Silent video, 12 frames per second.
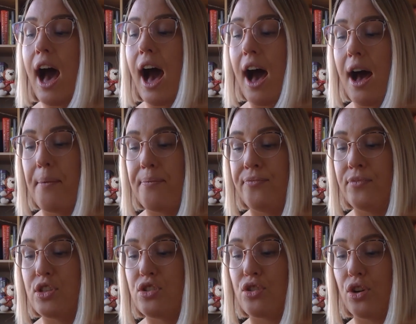
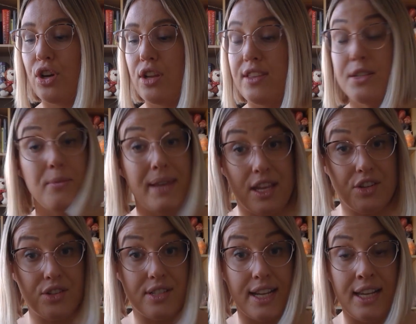So this will be
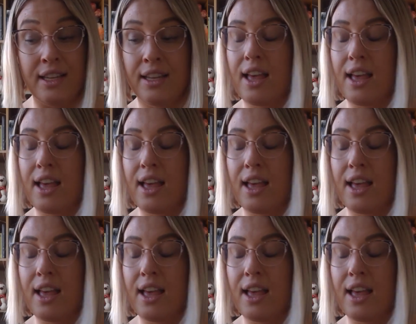interesting.